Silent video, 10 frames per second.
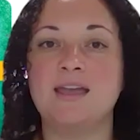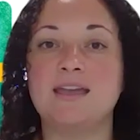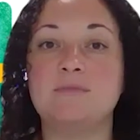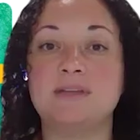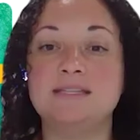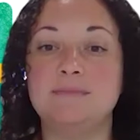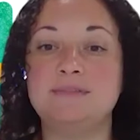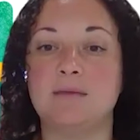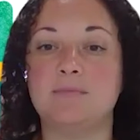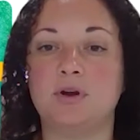In
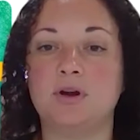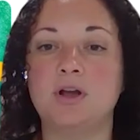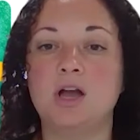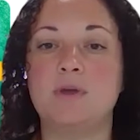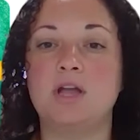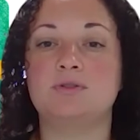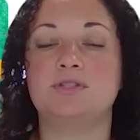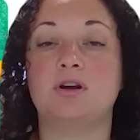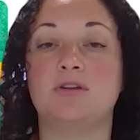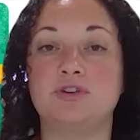mid-September, we hosted
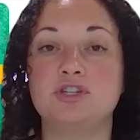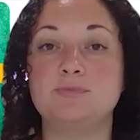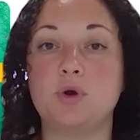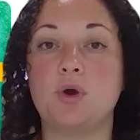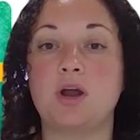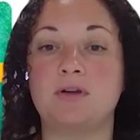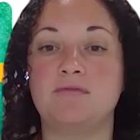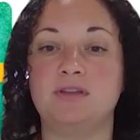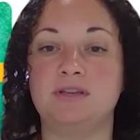our first program of the